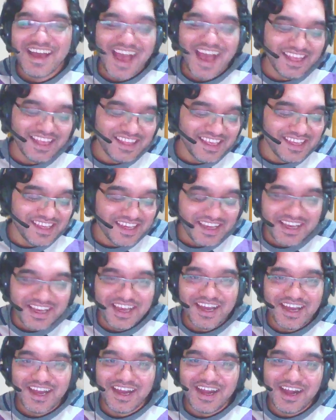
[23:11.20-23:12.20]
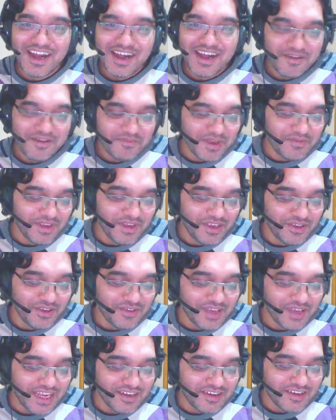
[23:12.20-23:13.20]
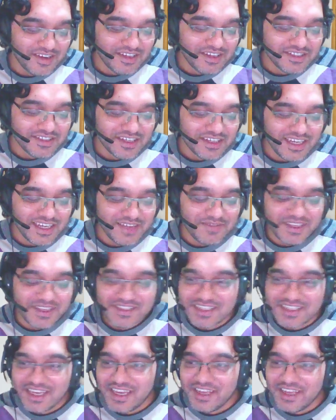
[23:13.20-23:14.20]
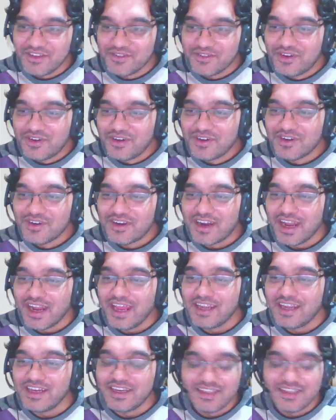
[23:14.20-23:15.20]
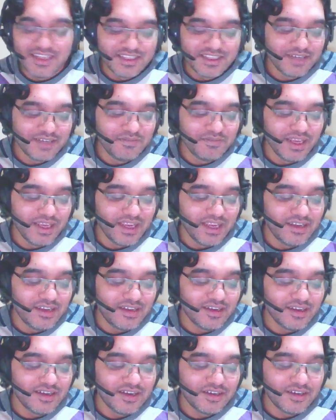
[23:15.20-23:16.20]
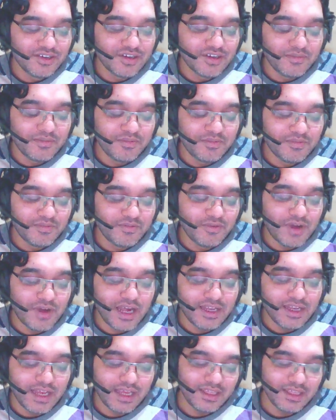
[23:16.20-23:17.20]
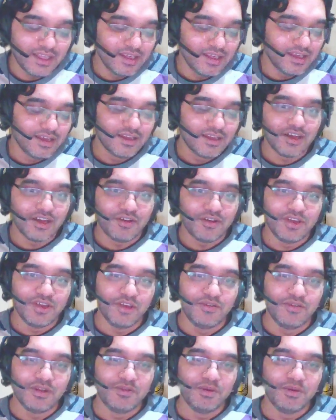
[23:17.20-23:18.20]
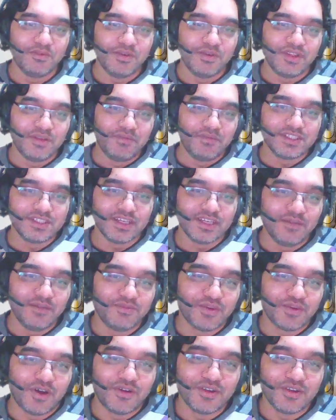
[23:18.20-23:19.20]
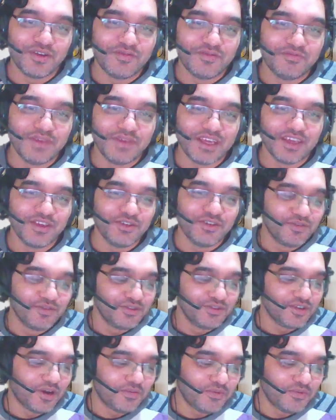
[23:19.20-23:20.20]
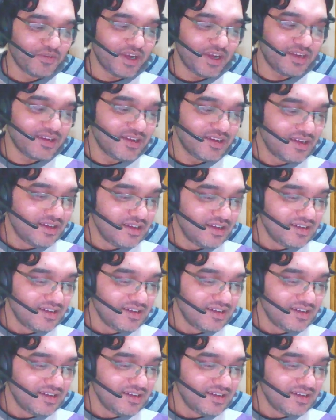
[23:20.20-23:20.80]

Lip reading: I think maybe you can consult him and say, edit this and make it top one. I think now he will be basically proud of making you top one.